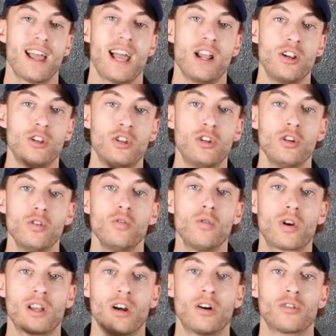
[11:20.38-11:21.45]
and
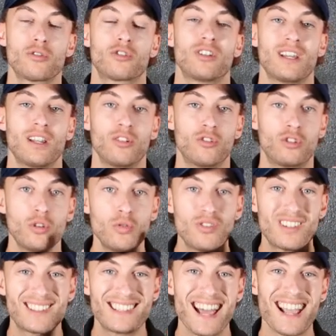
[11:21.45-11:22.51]
you can understand in two
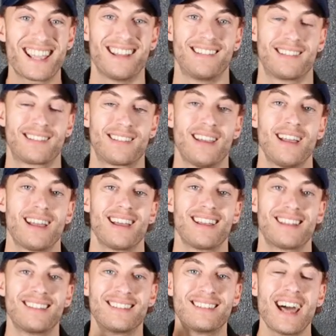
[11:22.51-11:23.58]
seconds
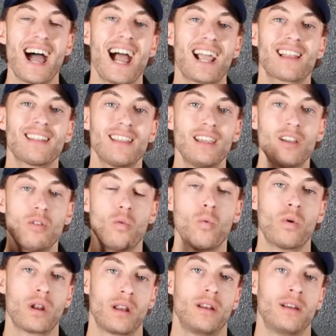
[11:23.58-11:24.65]
exactly
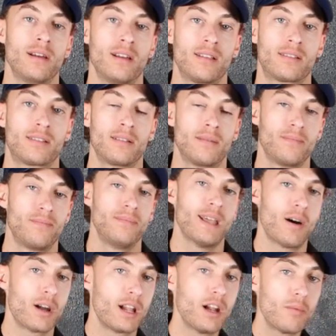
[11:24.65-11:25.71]
what it is.
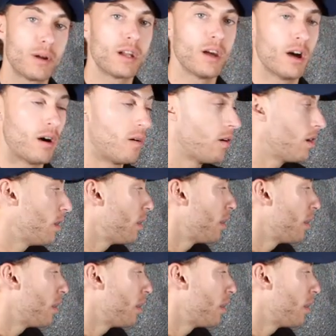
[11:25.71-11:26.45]
Now, here we go.